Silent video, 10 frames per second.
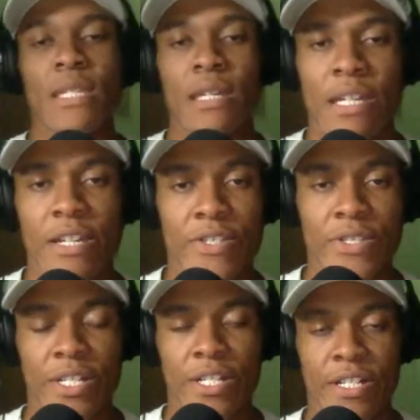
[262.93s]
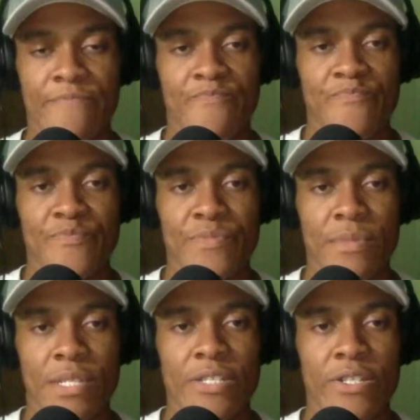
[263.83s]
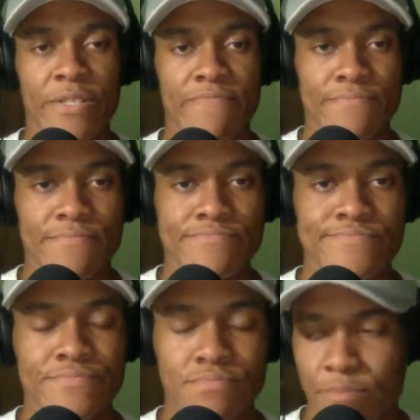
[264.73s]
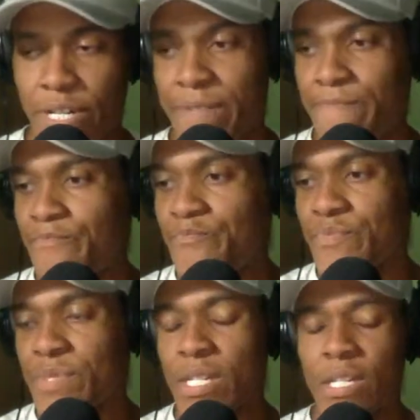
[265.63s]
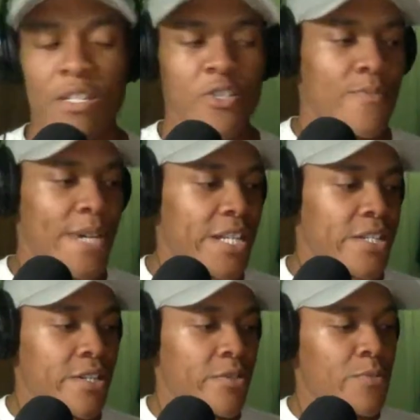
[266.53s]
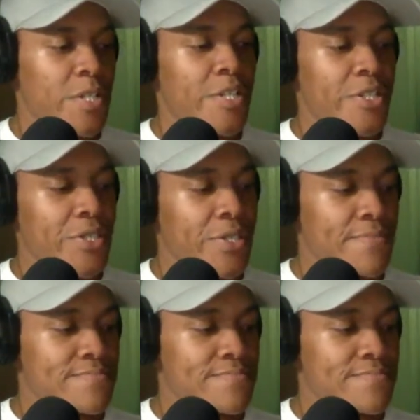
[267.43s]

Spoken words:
is um is good. But Dramatica was